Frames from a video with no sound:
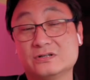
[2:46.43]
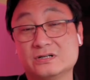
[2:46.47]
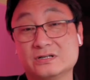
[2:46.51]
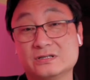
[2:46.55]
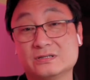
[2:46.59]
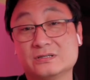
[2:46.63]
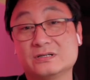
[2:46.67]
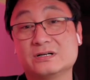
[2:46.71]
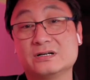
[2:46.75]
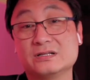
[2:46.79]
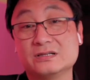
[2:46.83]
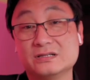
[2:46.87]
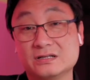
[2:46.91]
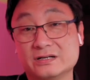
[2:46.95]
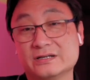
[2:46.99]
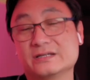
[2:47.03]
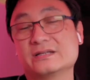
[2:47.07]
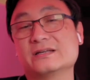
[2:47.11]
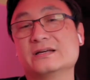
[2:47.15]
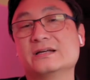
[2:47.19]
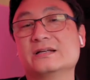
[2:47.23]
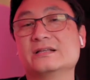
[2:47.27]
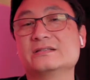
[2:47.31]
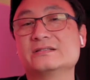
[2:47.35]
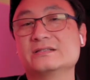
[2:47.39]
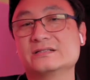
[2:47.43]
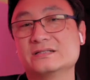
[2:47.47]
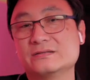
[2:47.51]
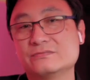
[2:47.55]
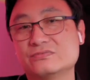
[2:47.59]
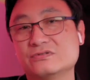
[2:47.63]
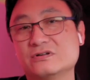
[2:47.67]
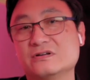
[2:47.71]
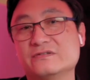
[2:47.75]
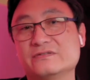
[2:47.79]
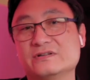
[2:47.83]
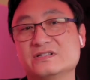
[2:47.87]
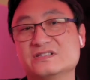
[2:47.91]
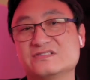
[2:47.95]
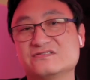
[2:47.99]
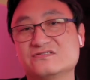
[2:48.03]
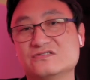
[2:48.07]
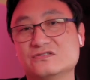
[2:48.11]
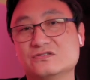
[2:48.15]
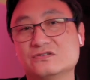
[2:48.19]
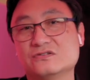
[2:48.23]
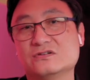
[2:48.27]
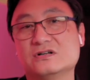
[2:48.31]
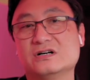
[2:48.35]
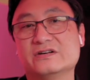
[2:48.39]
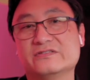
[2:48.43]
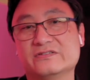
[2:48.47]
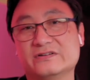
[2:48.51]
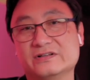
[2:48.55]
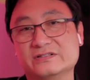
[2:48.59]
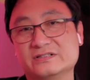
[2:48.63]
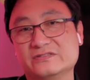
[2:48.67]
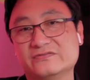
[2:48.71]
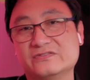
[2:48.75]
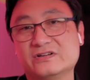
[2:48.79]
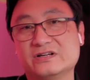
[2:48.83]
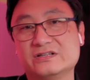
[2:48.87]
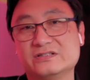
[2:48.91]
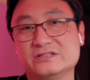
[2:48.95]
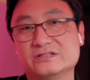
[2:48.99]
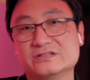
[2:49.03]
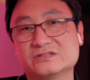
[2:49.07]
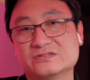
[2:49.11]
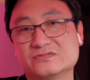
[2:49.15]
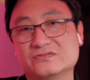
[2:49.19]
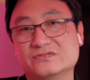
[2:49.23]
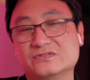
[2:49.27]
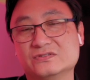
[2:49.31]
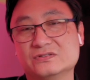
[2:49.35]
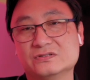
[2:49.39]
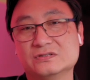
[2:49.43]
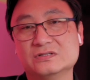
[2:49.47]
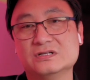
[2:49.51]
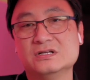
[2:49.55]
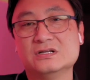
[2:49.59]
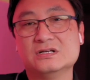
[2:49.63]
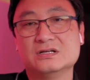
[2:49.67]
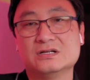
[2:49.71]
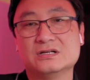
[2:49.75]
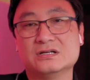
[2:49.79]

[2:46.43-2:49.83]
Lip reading: I like editing in ProRes RAW. I find it very useful.